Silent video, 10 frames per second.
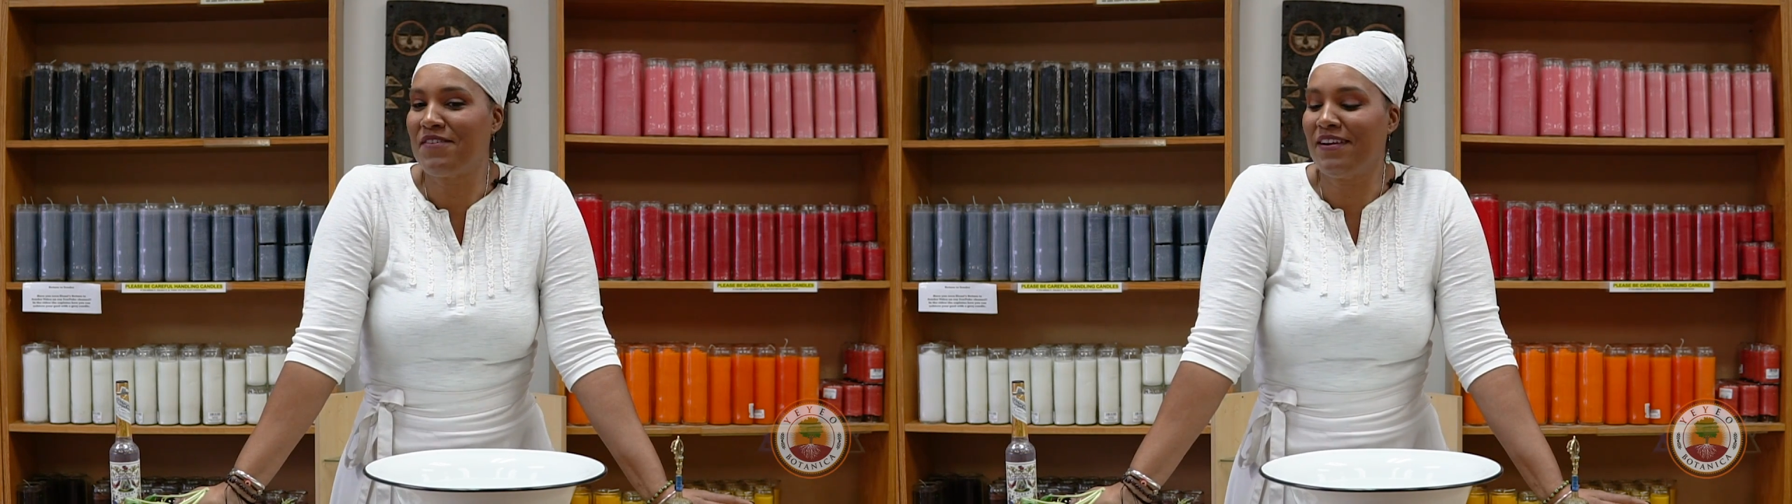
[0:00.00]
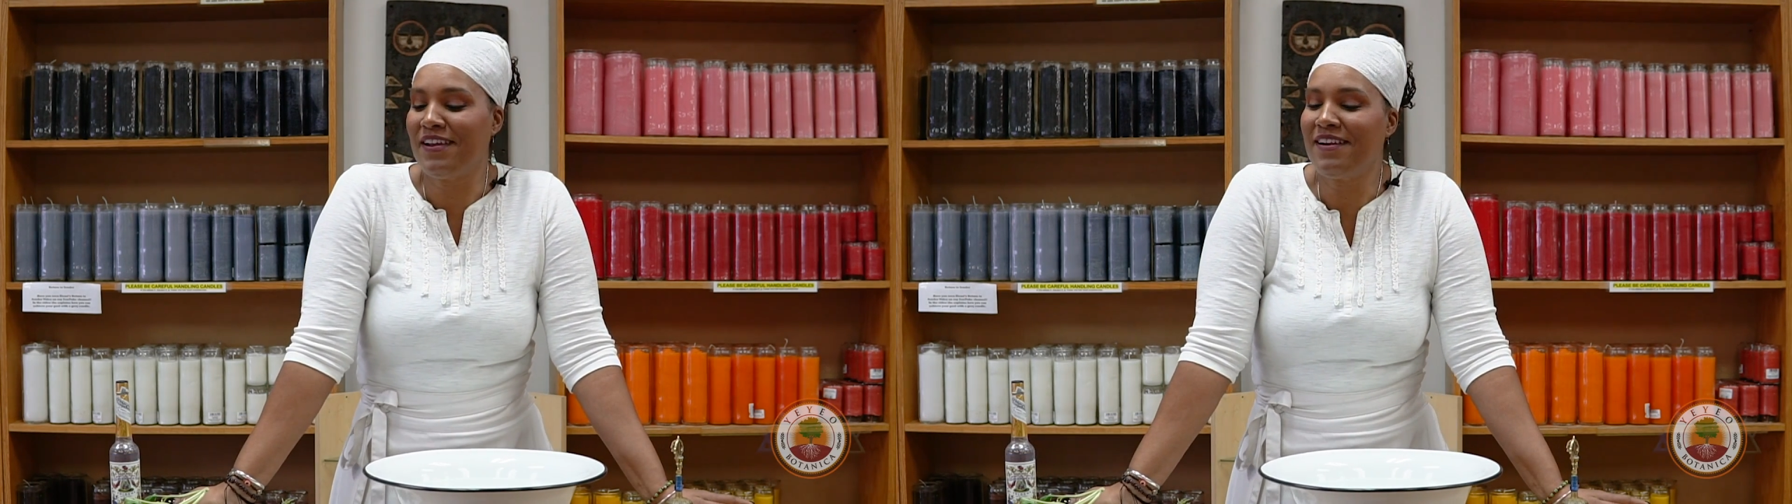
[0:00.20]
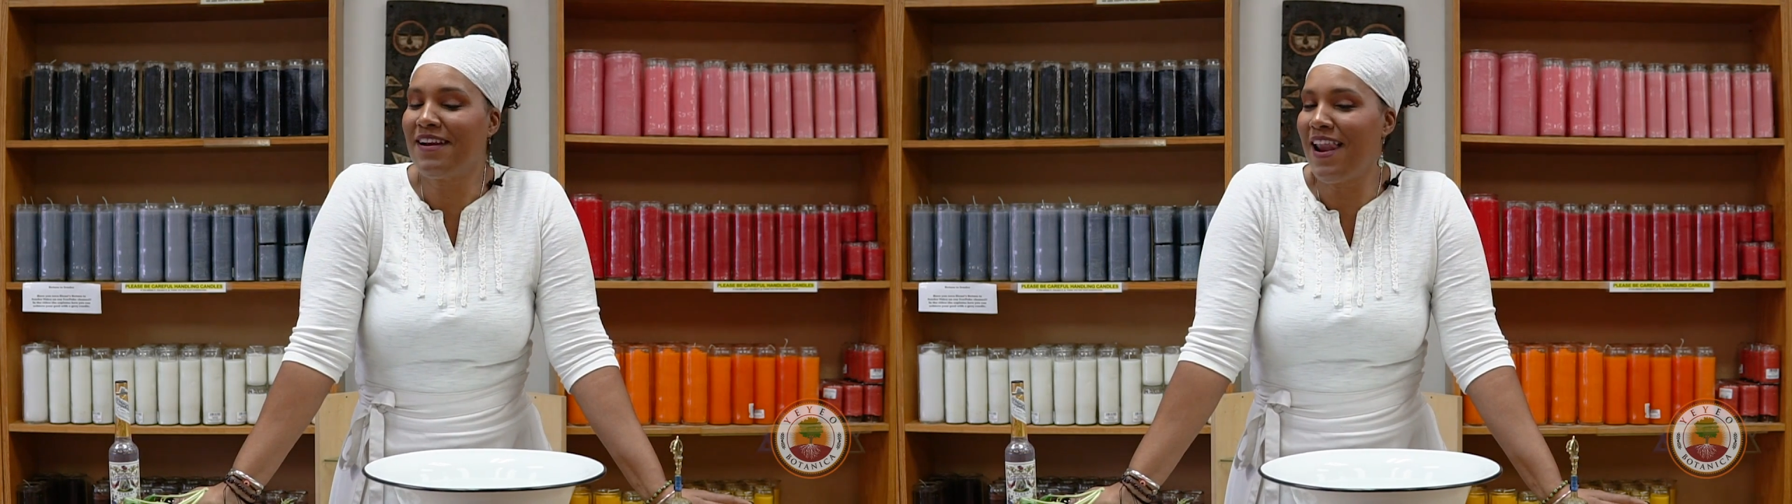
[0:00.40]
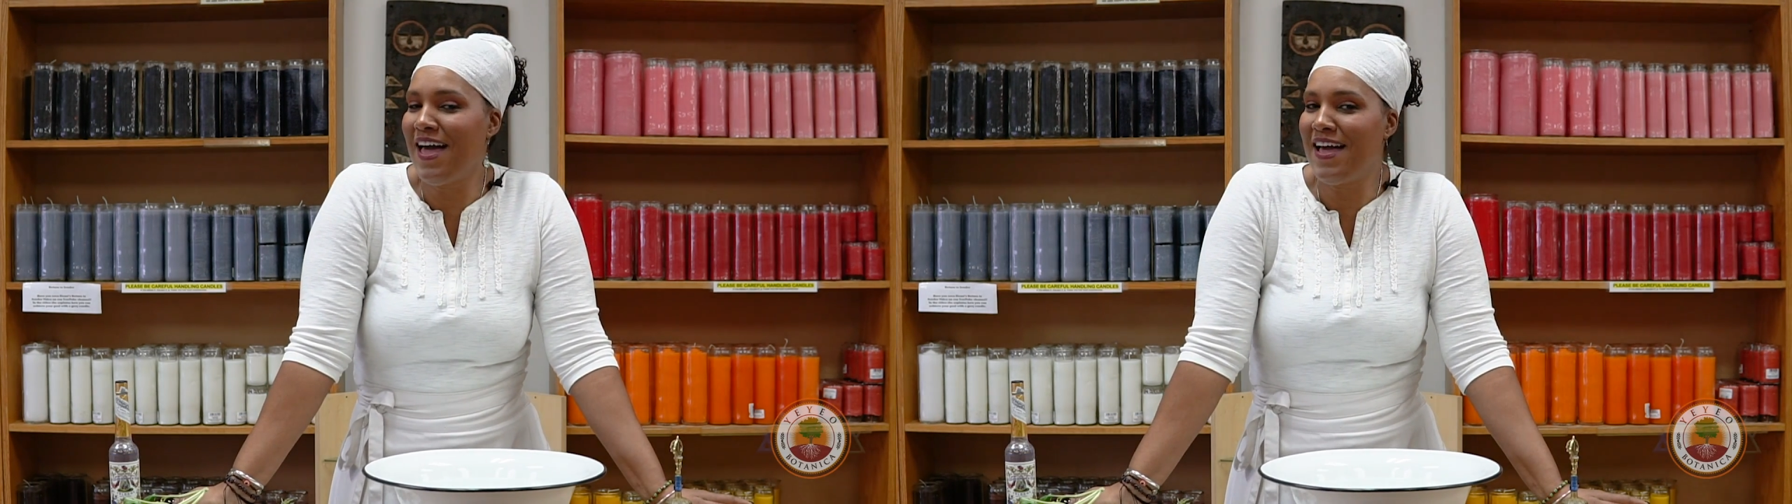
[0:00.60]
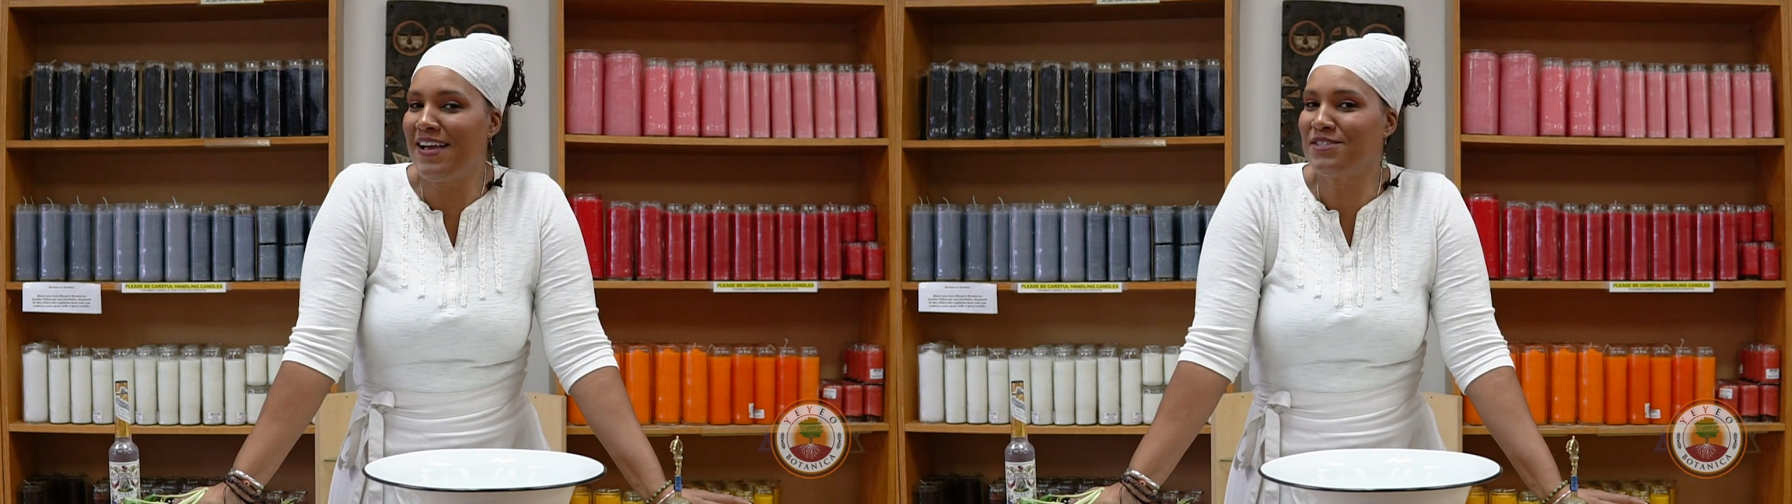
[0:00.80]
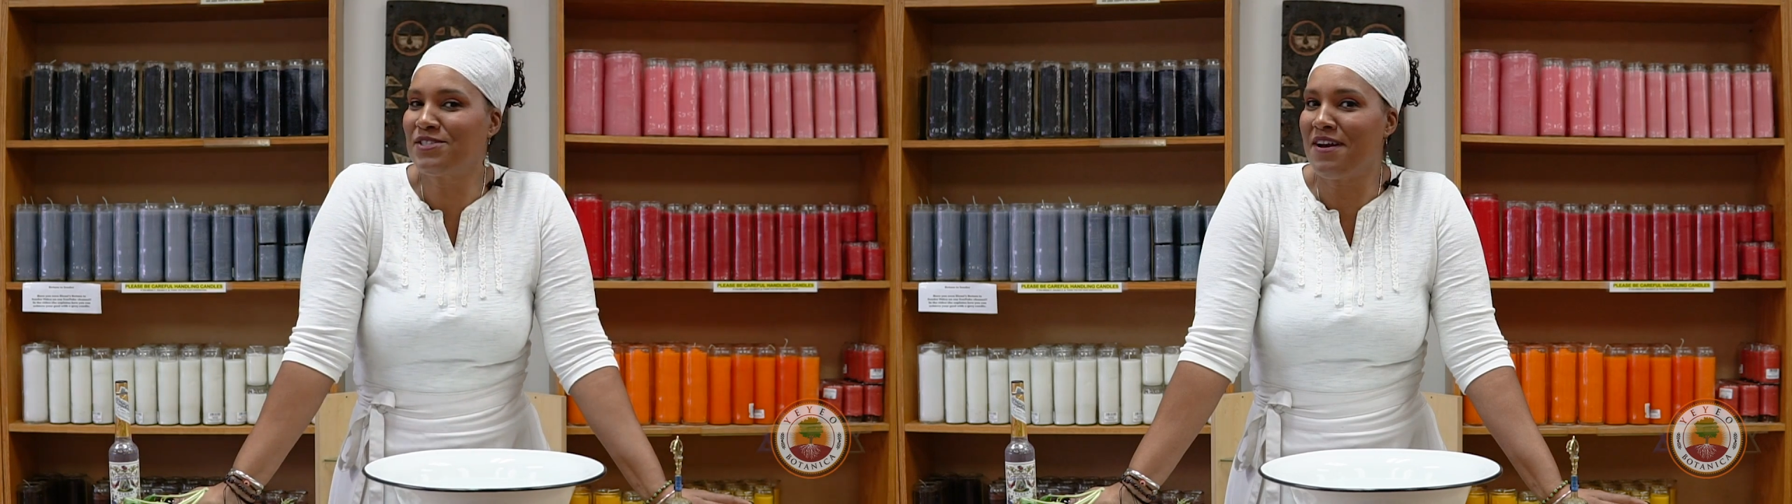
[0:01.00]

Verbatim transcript: a little class